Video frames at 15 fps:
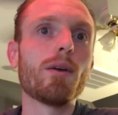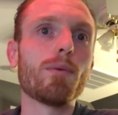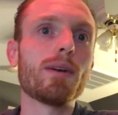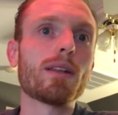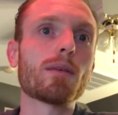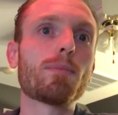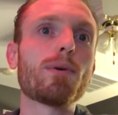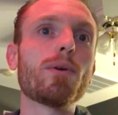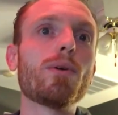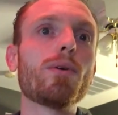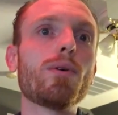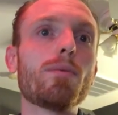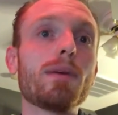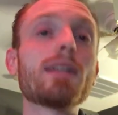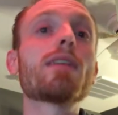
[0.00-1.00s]
Winnie the
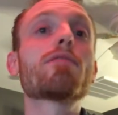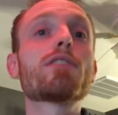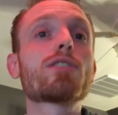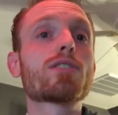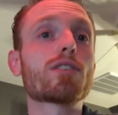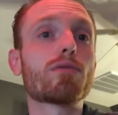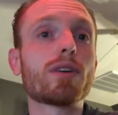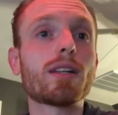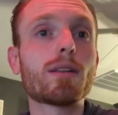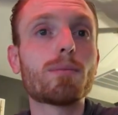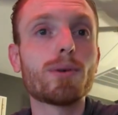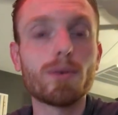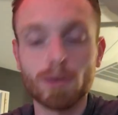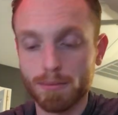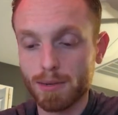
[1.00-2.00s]
Pooh. Many Adventures of Winnie the
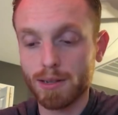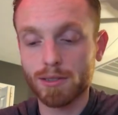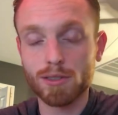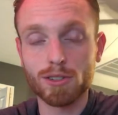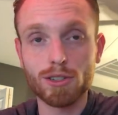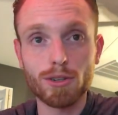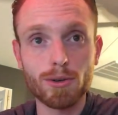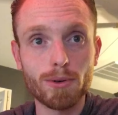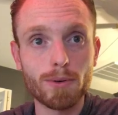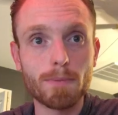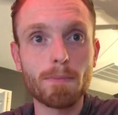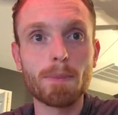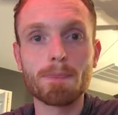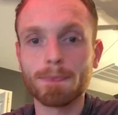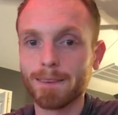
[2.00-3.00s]
Pooh or Monsters U.
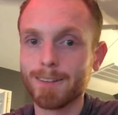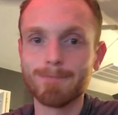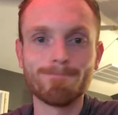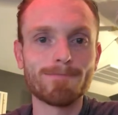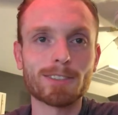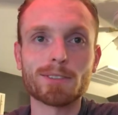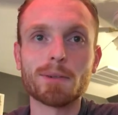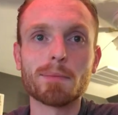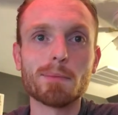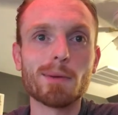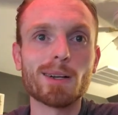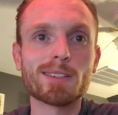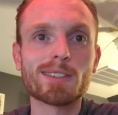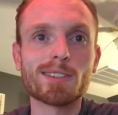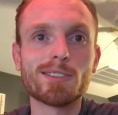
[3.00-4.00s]
It's going to be
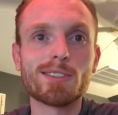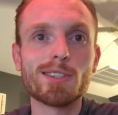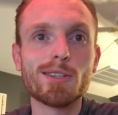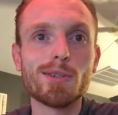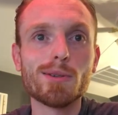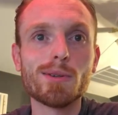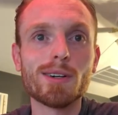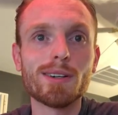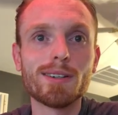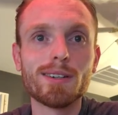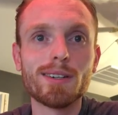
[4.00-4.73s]
Monsters U.